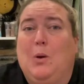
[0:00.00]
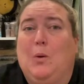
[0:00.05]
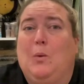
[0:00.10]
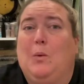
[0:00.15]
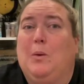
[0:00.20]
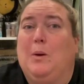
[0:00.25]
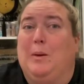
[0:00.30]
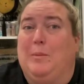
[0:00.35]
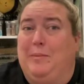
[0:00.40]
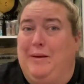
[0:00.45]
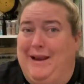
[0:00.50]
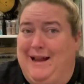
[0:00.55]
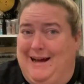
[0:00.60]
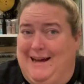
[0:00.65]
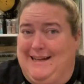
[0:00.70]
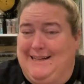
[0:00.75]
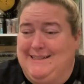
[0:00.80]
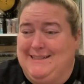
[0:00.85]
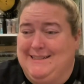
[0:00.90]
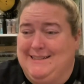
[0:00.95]
or I'm
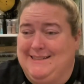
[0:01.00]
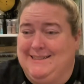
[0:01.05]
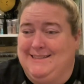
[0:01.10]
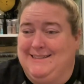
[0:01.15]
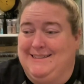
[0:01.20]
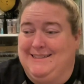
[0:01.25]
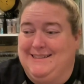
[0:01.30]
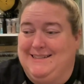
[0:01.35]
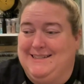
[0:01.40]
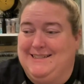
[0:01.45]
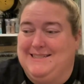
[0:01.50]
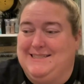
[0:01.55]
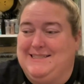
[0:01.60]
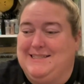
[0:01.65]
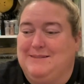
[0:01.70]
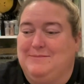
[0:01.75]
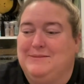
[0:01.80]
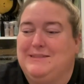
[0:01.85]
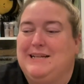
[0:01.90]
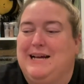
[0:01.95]
not. Because
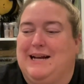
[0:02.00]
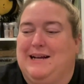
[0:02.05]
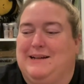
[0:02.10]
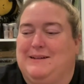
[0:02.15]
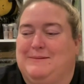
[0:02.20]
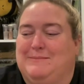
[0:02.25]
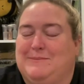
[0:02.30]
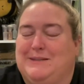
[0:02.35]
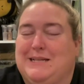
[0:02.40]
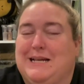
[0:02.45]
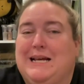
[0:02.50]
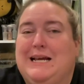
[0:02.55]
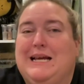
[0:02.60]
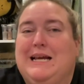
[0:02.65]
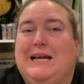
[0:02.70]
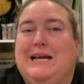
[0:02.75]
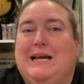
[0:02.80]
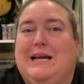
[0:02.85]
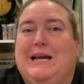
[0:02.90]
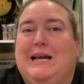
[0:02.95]
sometimes
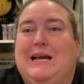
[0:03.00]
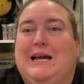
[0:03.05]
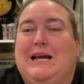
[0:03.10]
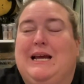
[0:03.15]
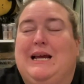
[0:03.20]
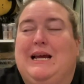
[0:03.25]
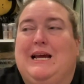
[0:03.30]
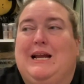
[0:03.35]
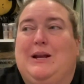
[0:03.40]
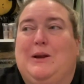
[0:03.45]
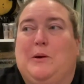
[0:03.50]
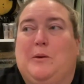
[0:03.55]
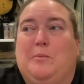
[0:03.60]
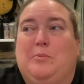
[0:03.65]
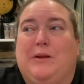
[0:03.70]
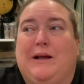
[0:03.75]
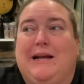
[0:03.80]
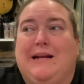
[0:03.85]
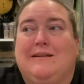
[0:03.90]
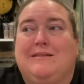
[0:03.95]
no
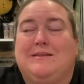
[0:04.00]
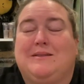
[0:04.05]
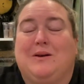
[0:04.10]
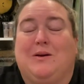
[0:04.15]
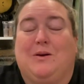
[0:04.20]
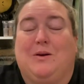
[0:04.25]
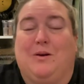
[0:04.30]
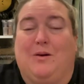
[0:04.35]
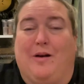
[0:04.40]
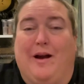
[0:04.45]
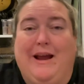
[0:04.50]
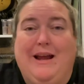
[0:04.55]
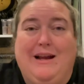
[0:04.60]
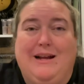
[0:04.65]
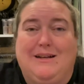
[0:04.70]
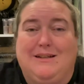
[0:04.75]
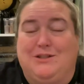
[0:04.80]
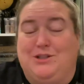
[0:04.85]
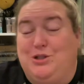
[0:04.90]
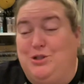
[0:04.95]
plans are great,
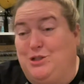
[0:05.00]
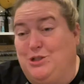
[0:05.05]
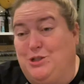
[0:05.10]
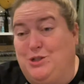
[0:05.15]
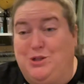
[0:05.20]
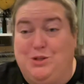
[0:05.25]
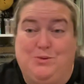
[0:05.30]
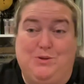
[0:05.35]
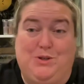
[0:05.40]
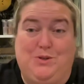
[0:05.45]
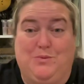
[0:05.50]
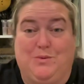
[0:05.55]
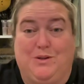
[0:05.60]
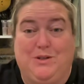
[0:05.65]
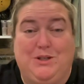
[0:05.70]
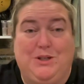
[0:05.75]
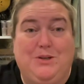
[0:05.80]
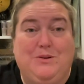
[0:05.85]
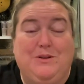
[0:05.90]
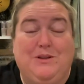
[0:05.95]
because you just do what you want
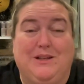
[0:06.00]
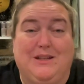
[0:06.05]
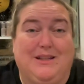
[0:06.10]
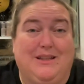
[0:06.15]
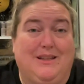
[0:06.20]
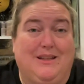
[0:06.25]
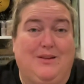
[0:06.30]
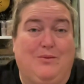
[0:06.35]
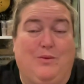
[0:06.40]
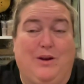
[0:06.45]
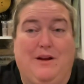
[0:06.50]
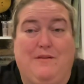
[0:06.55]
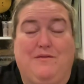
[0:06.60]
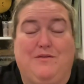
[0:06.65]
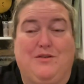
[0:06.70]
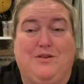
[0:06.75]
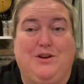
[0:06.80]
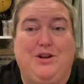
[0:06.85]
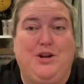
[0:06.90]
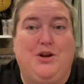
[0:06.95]
to, and then
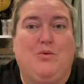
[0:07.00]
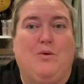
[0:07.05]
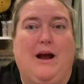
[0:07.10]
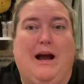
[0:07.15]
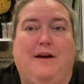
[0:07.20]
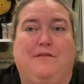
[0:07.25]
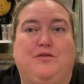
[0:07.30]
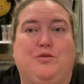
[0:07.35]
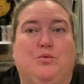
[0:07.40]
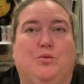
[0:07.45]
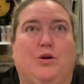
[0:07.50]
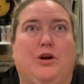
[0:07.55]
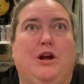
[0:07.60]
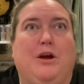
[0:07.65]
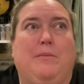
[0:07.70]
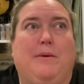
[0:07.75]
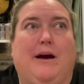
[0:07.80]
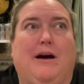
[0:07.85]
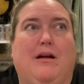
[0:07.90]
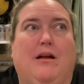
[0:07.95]
whatever, you don't have to worry
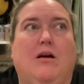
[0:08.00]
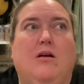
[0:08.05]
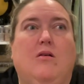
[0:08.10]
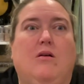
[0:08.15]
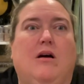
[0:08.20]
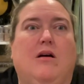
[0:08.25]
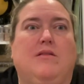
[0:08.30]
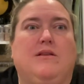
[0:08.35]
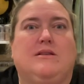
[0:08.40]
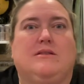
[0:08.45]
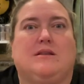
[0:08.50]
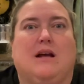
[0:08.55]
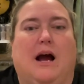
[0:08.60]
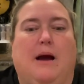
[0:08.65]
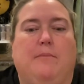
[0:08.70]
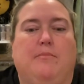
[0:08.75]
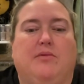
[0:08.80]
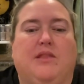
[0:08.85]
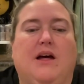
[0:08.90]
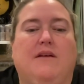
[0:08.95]
about, oh, this,
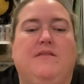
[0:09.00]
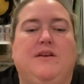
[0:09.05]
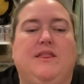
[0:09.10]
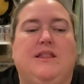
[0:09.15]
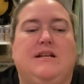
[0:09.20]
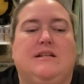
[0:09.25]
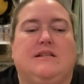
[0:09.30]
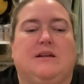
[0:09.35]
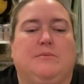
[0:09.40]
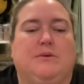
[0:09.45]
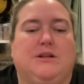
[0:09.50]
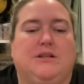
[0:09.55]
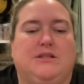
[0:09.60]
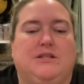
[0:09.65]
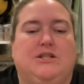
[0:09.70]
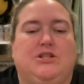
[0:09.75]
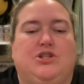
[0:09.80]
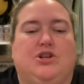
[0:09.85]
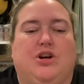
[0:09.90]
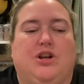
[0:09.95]
I'm loving this, I'm going to
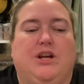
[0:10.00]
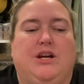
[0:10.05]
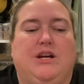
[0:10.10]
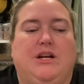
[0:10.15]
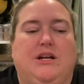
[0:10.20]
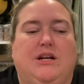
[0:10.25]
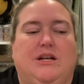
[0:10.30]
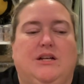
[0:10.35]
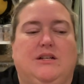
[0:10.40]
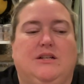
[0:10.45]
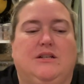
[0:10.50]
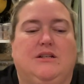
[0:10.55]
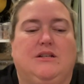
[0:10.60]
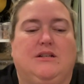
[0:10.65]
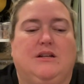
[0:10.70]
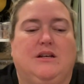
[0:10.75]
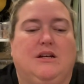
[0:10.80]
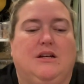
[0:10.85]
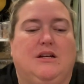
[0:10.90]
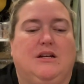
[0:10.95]
stitch on it
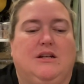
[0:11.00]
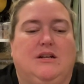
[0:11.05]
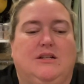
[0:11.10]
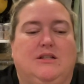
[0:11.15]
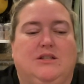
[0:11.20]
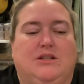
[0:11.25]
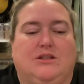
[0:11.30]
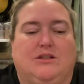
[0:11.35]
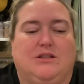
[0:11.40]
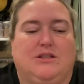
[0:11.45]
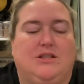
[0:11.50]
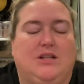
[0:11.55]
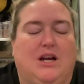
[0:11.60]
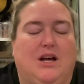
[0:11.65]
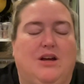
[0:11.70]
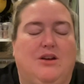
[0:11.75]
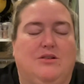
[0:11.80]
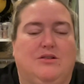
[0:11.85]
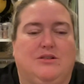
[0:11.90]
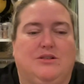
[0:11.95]
until it's
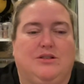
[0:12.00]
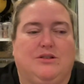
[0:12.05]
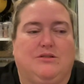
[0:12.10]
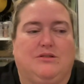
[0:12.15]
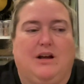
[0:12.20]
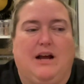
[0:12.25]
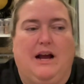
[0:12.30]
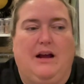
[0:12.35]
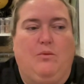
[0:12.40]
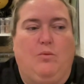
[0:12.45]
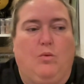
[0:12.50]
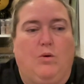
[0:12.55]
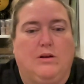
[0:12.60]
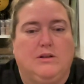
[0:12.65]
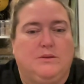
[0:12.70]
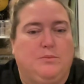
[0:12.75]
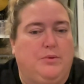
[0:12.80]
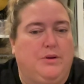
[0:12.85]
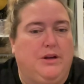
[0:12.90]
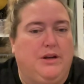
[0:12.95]
done or until I want
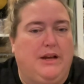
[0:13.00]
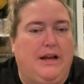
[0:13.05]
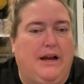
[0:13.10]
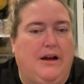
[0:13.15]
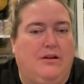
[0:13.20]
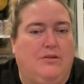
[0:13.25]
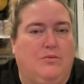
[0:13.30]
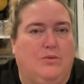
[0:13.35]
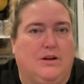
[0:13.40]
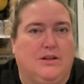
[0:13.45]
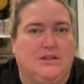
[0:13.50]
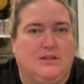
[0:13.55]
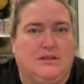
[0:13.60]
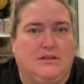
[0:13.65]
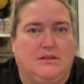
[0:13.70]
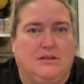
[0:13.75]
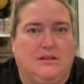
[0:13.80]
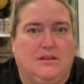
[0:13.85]
to put it down. Whereas